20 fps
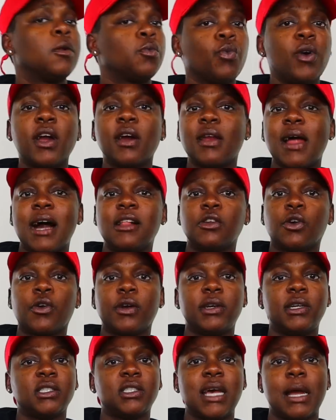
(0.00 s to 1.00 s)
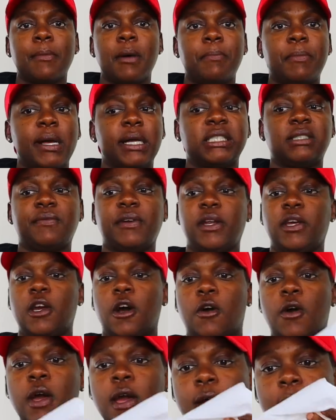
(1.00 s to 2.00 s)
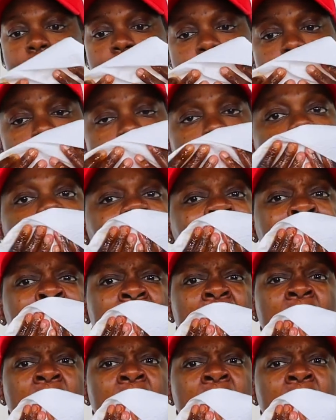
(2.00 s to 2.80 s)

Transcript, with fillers: we can all agree this ain't my best video. Hell no.